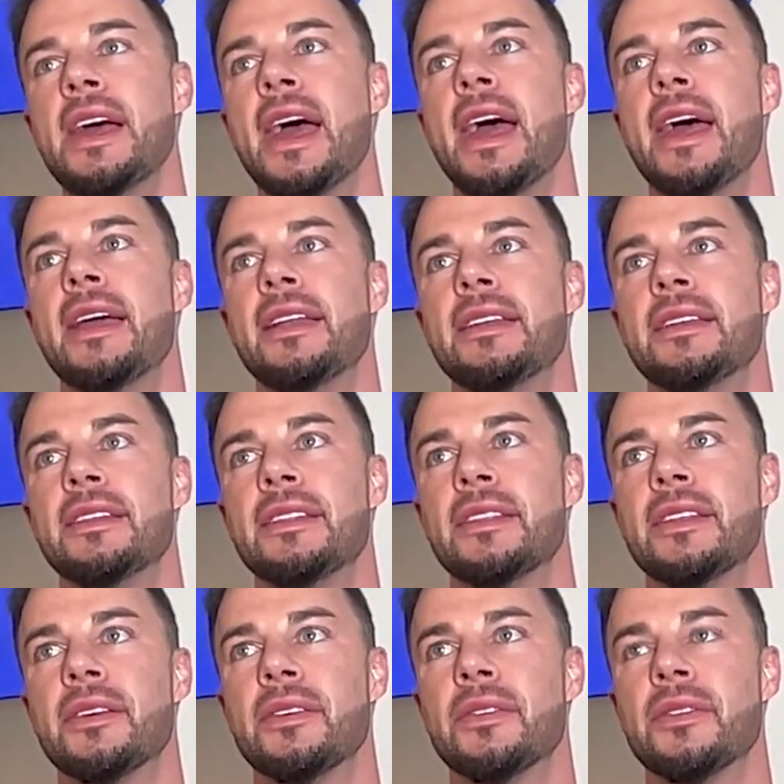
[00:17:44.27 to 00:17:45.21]
And
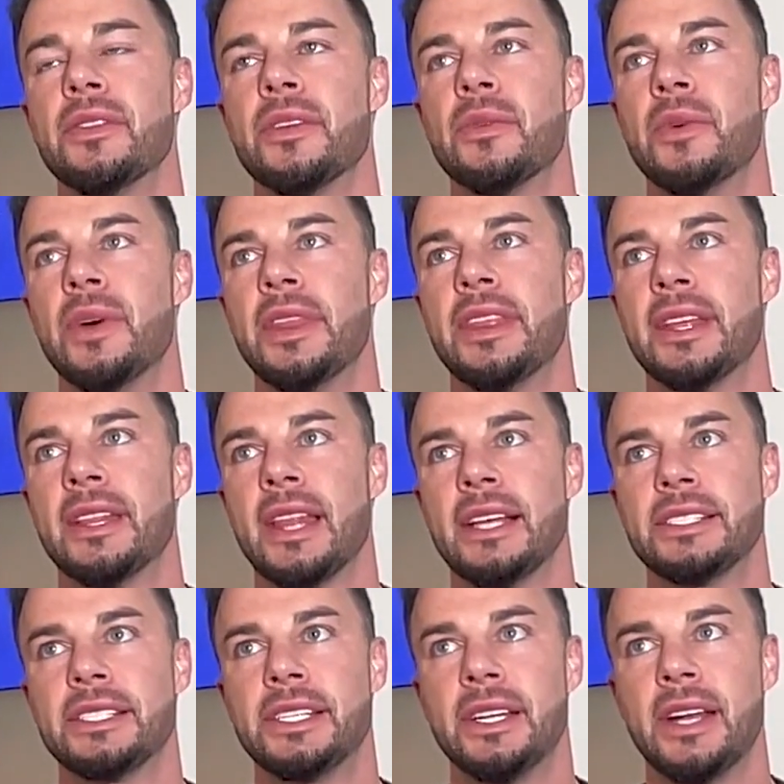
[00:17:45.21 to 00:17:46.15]
the one thing
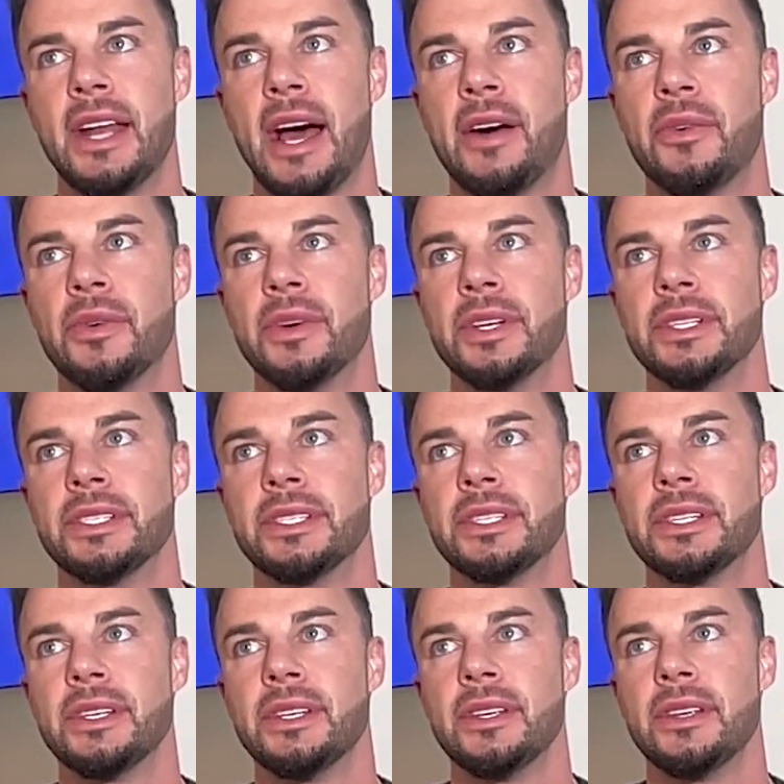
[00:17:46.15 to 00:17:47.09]
that stood out
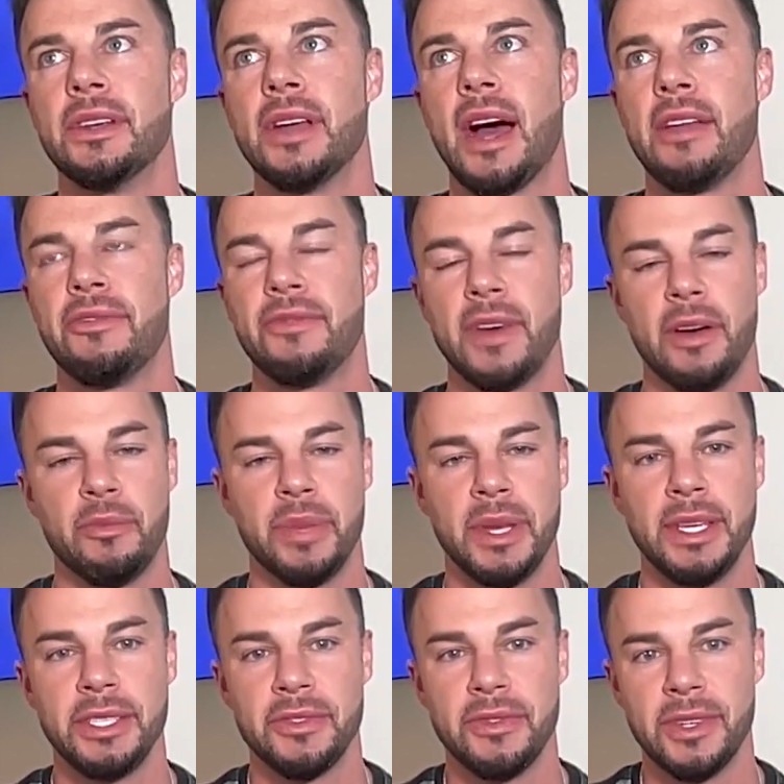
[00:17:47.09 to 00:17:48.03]
was I felt
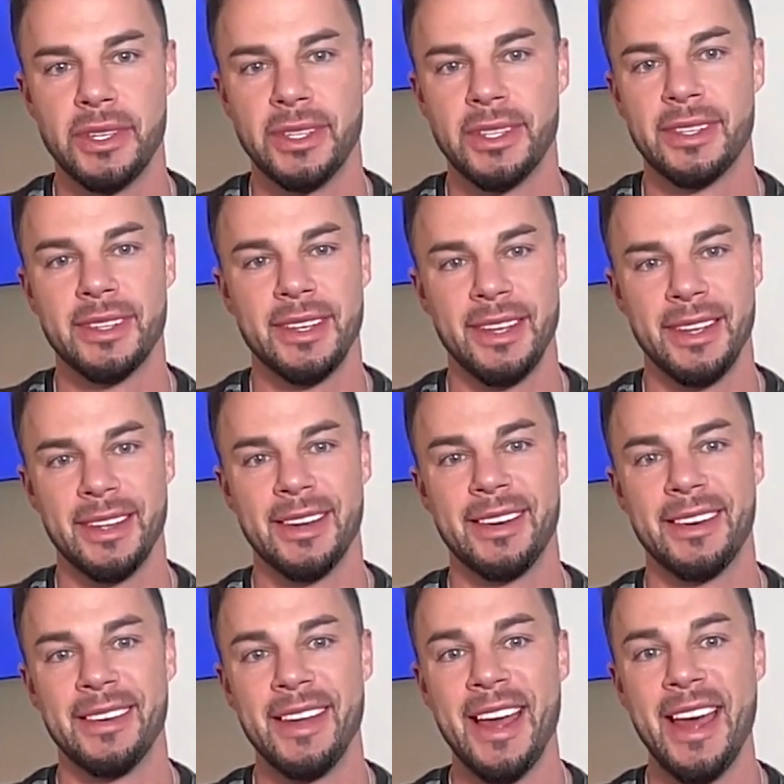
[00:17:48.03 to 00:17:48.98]
peaceful, you
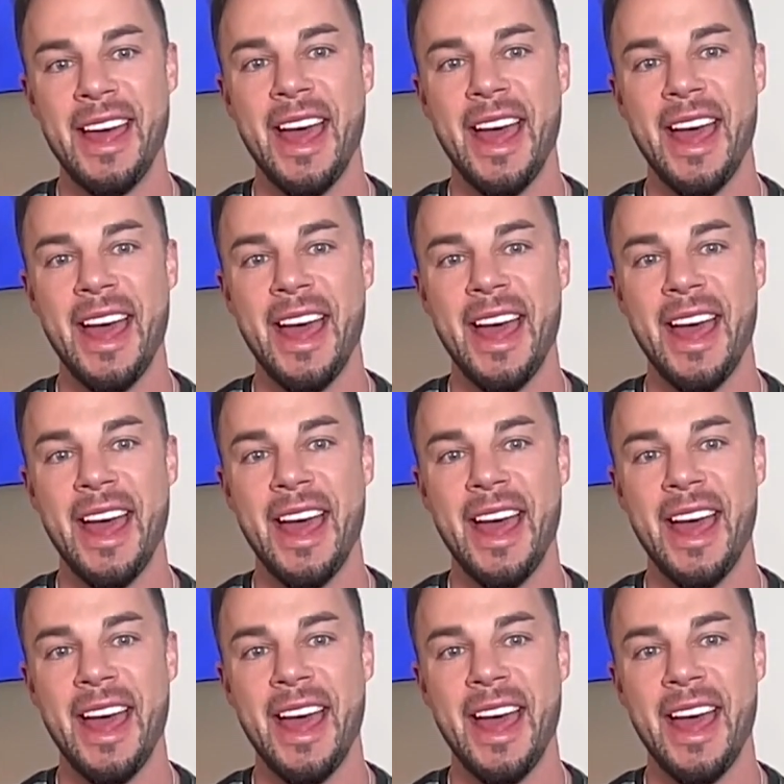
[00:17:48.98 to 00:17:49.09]
know.